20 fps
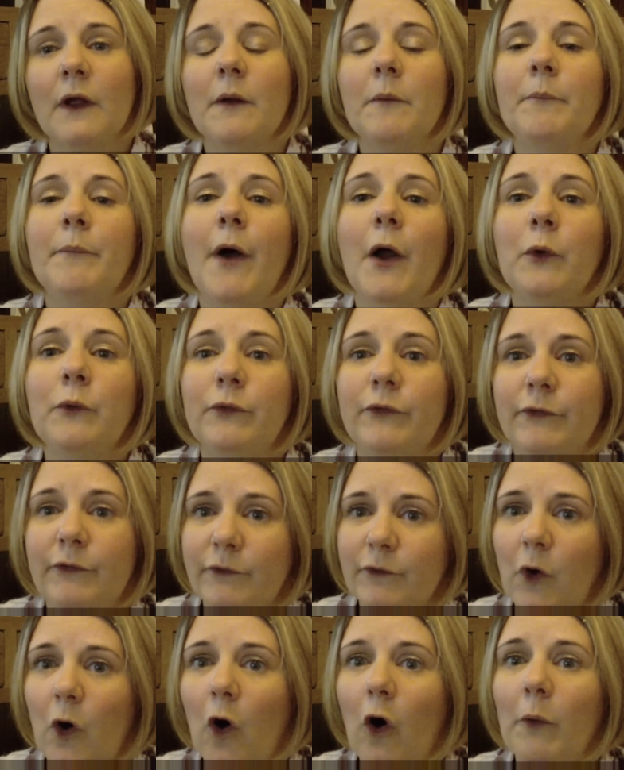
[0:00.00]

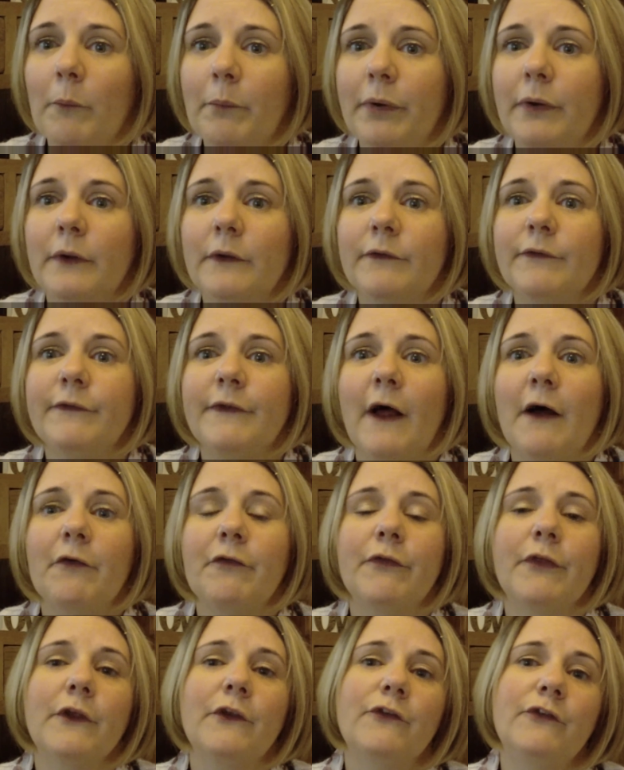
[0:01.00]
post-op stuff
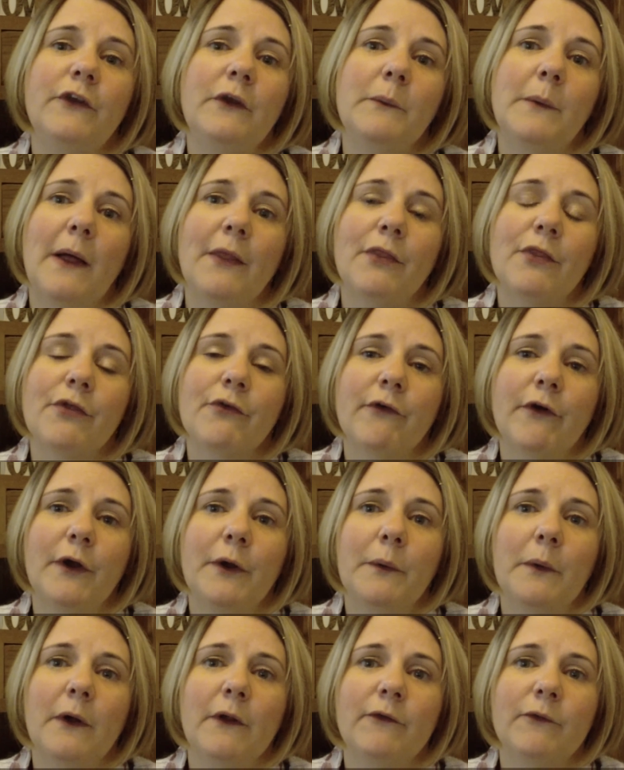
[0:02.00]
that she went
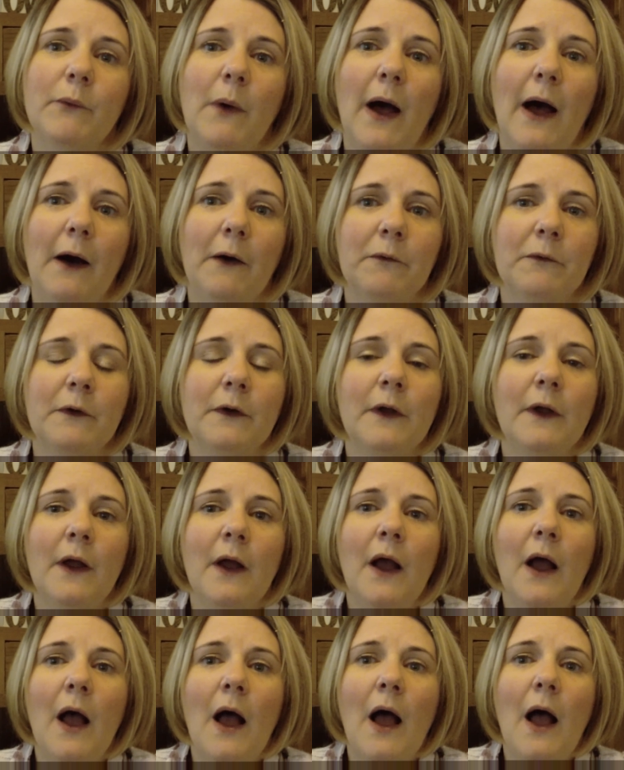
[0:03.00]
through as well.
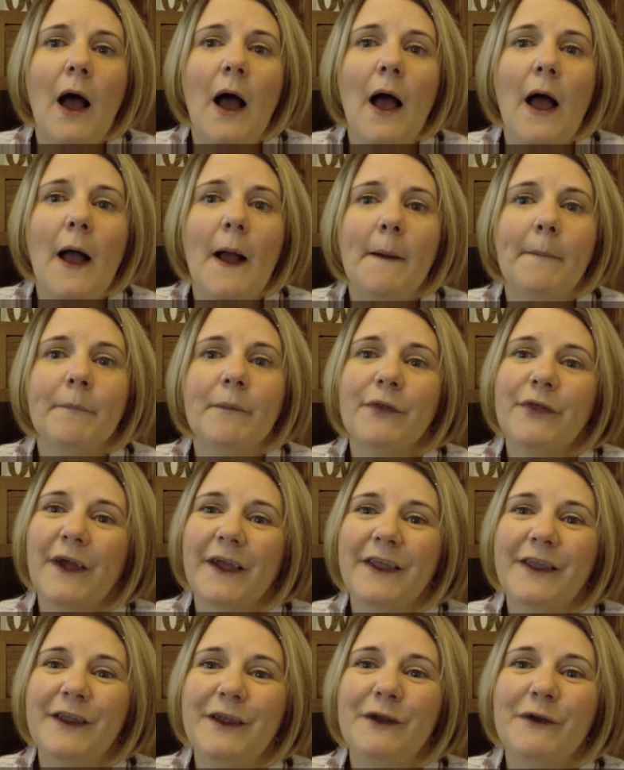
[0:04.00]

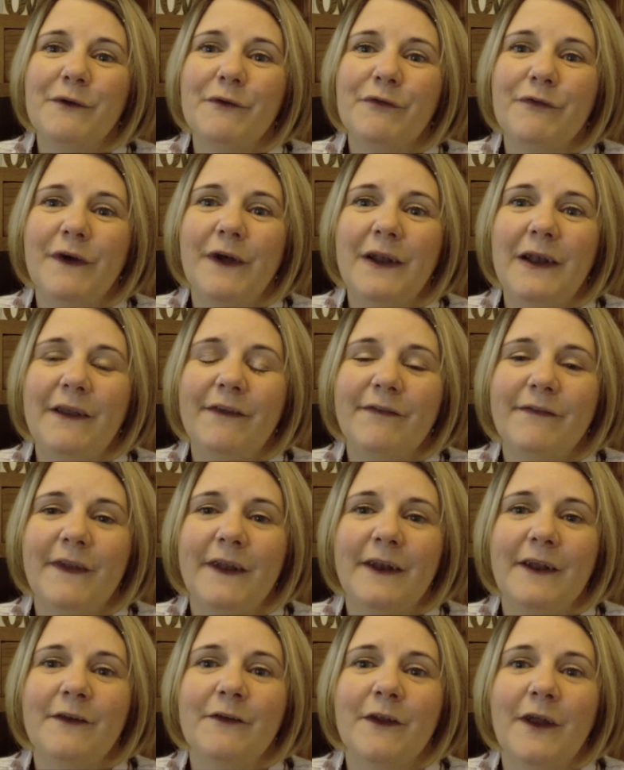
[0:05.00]
Thank you for listening,
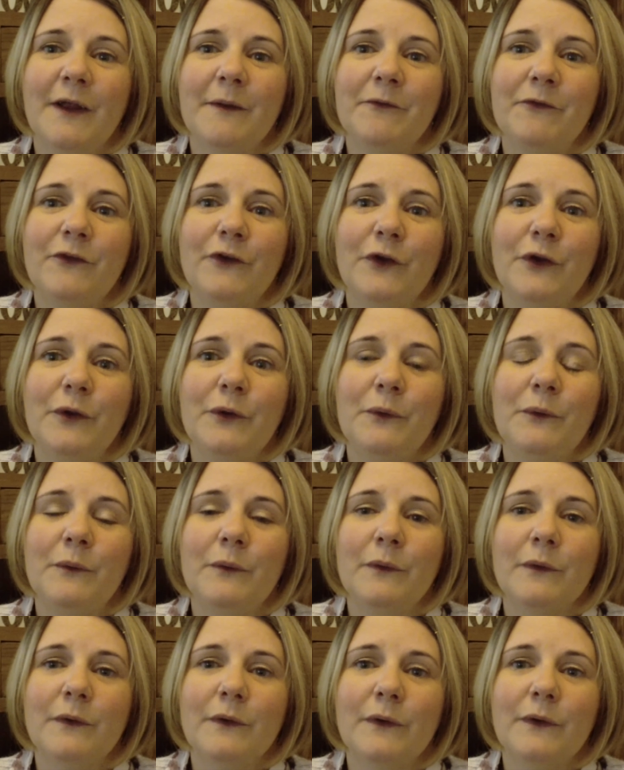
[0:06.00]
and do
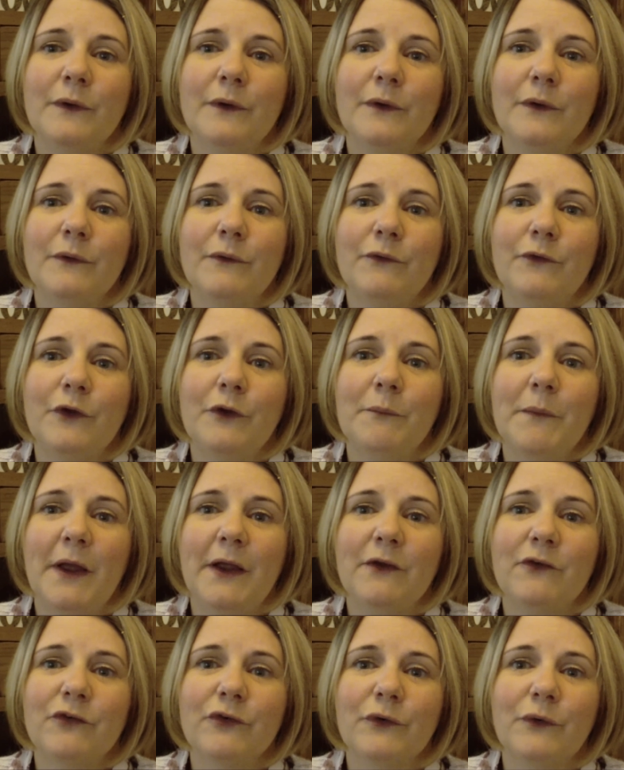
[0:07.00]

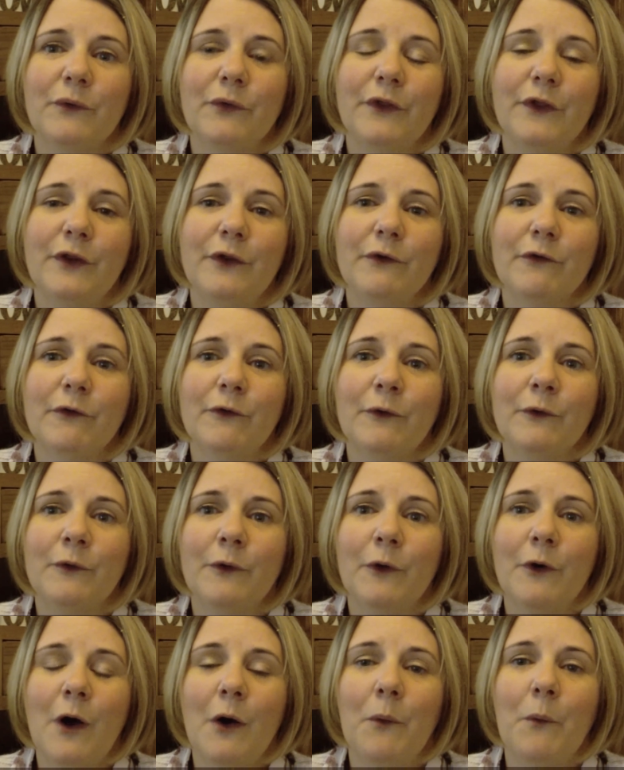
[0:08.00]
make sure that you're
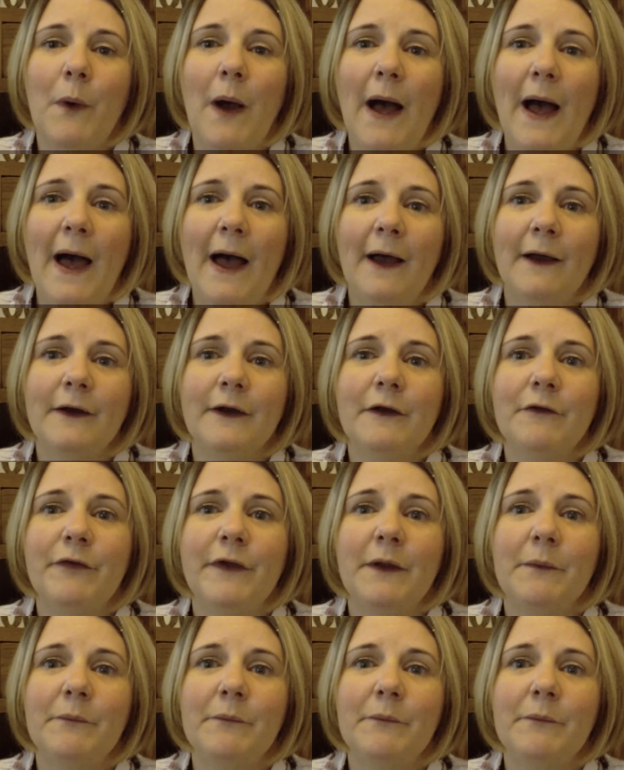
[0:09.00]
aware of hip